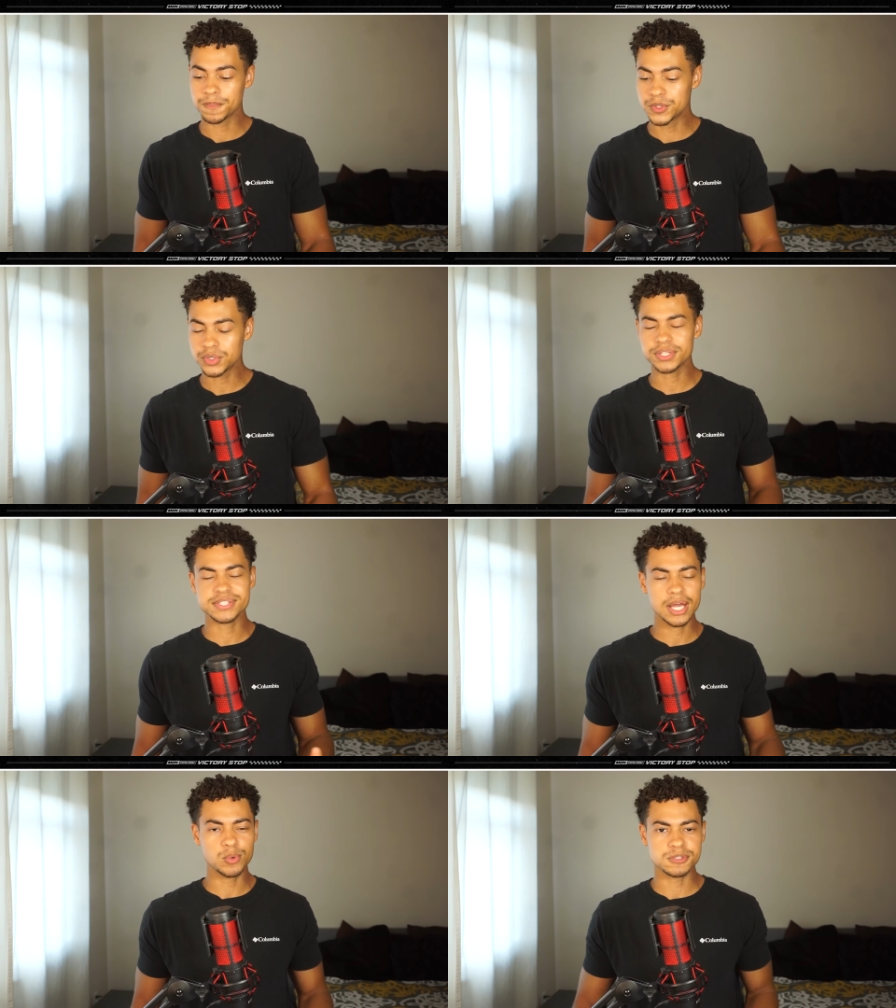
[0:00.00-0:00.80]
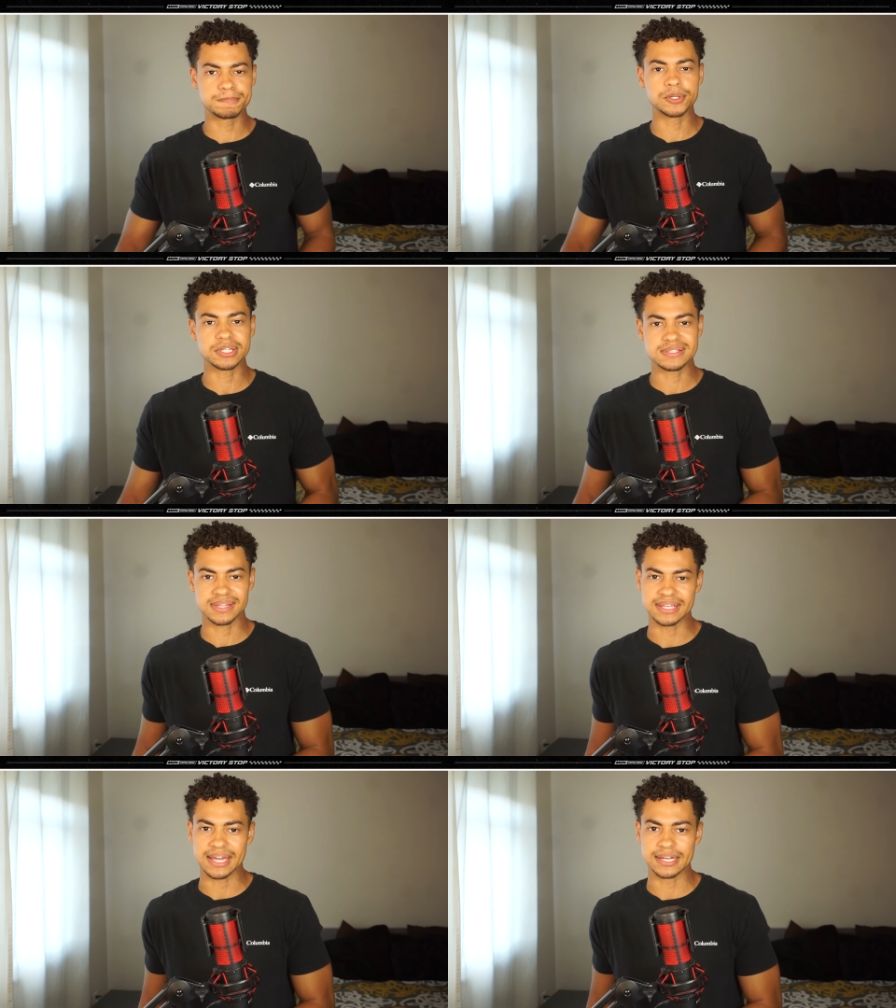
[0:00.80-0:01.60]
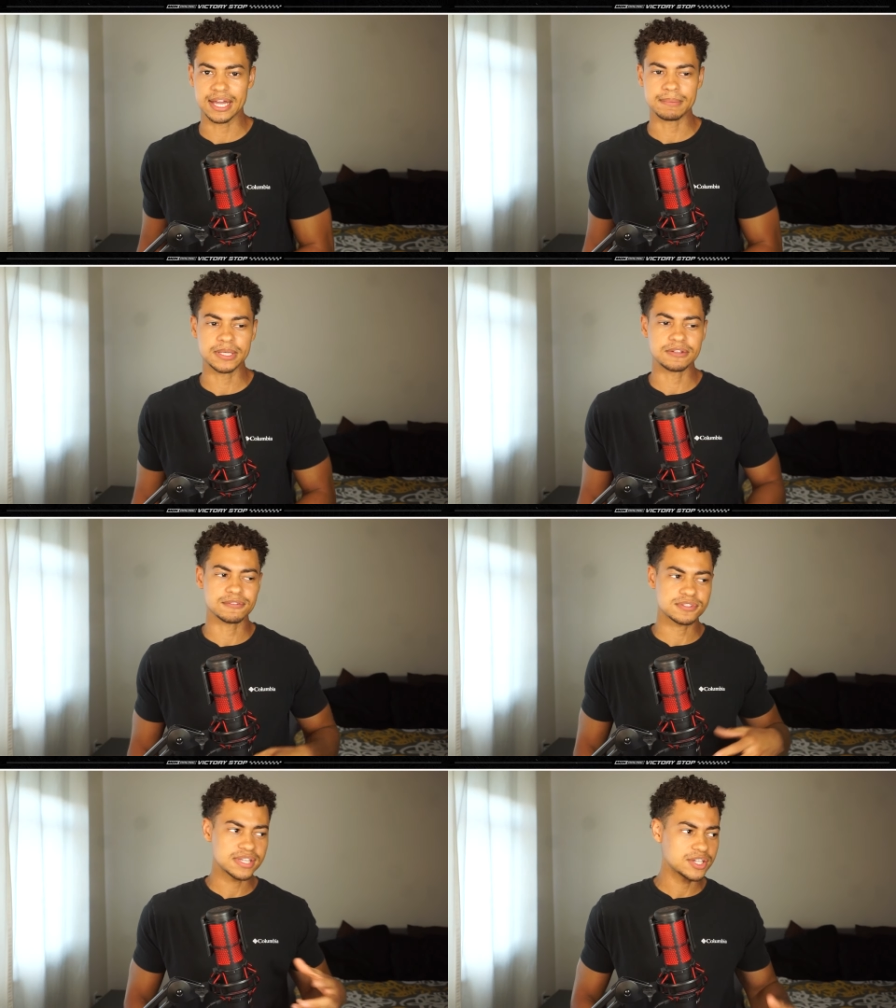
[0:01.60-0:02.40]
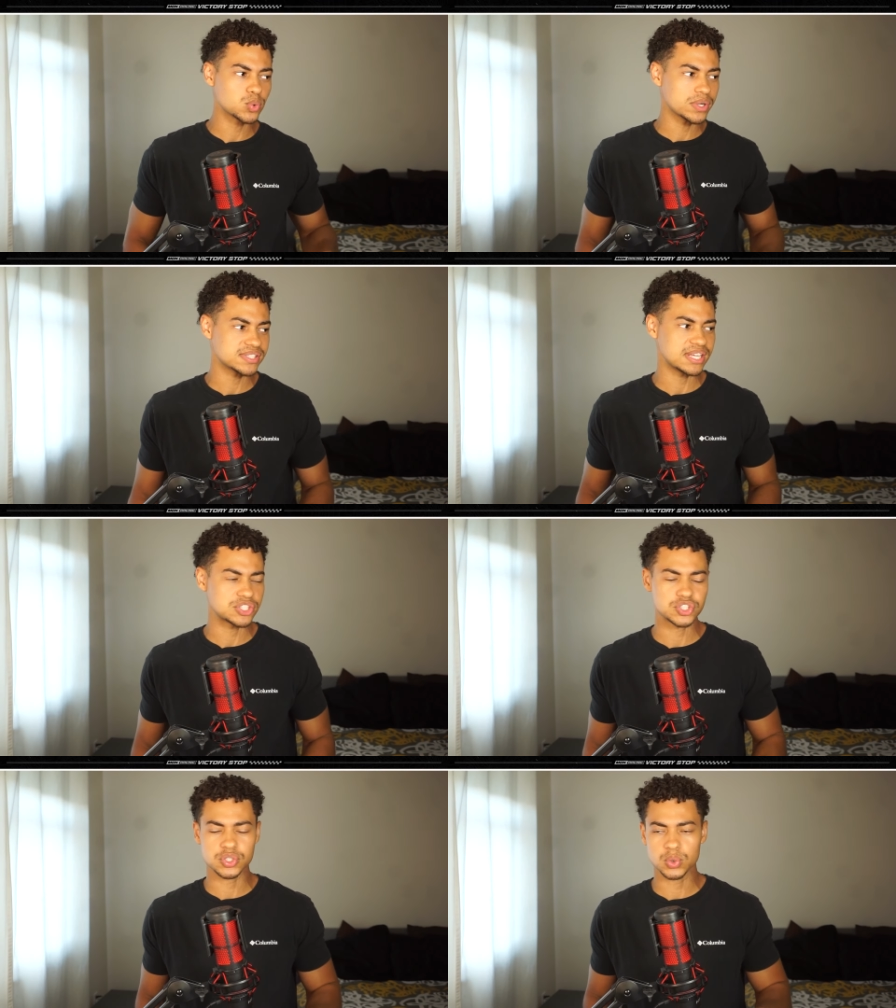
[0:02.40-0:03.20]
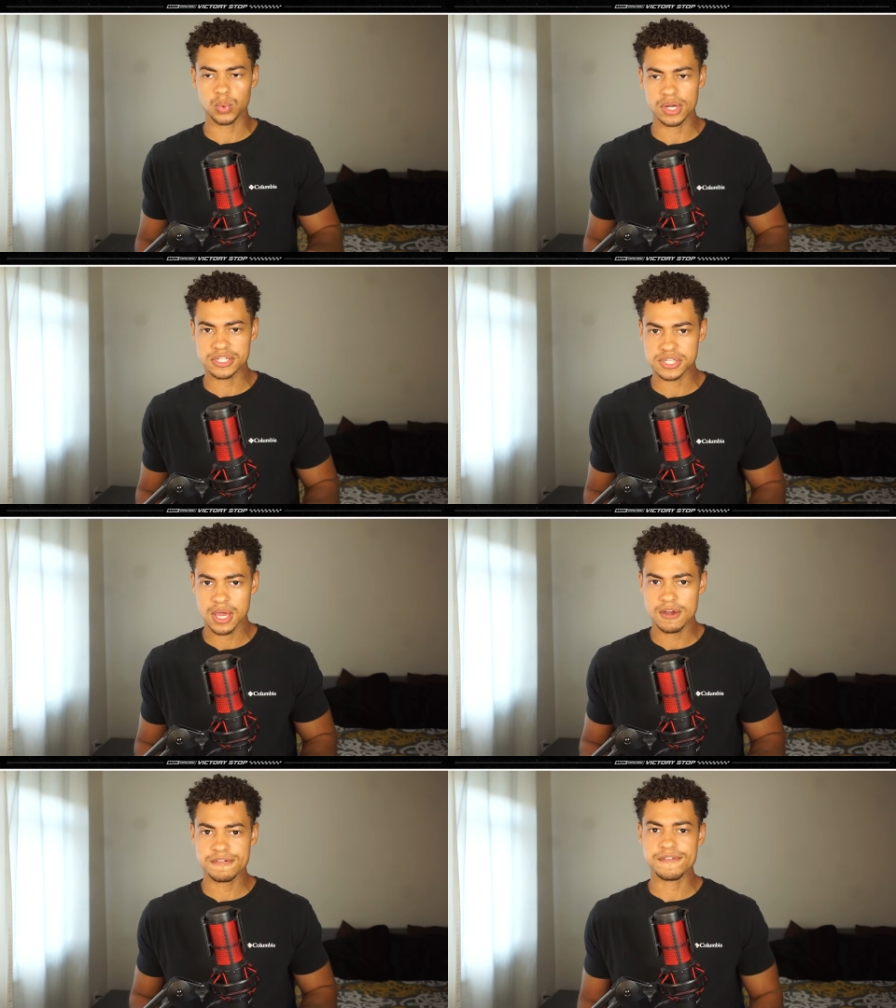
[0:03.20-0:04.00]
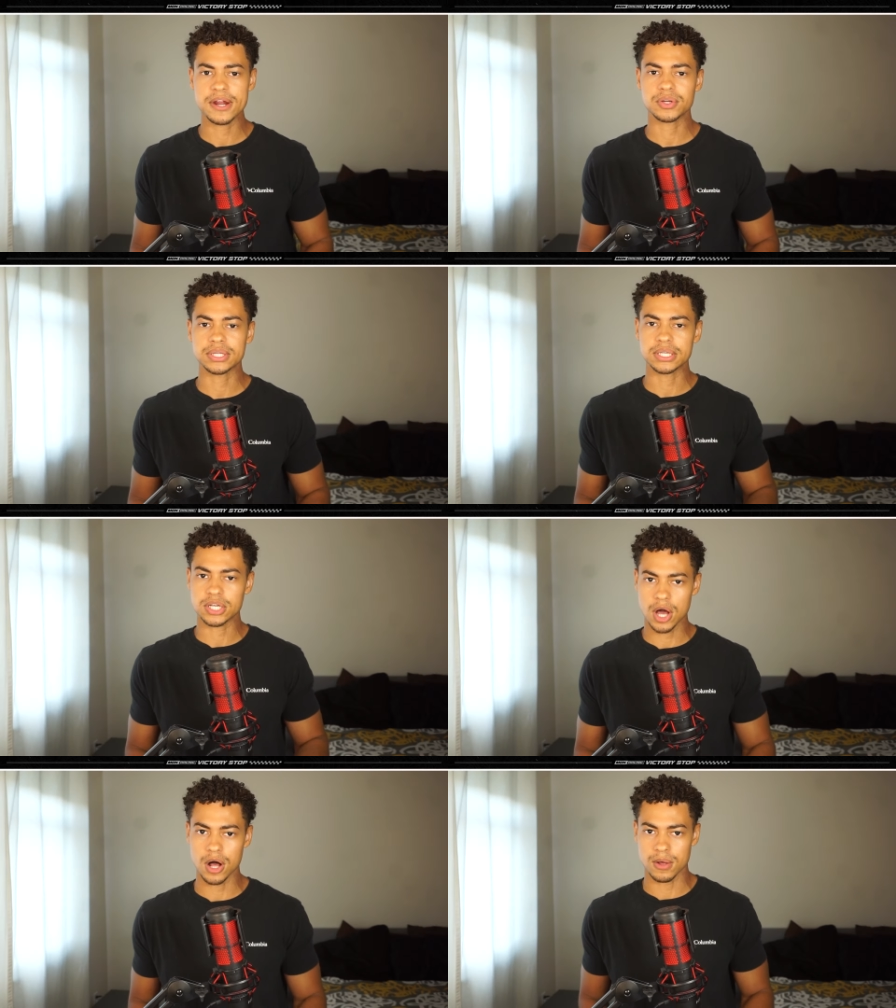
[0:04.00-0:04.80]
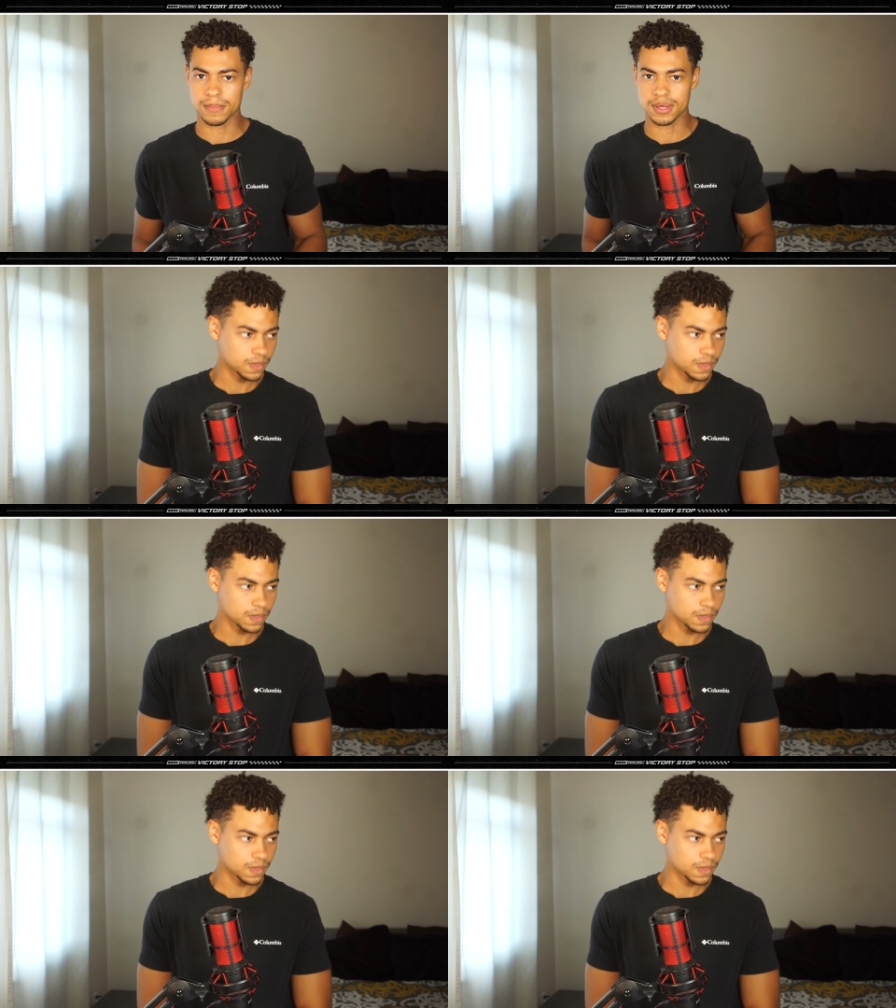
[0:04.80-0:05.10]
you could tell, was building to the end. I mean, stage one, stage two was fairly calm.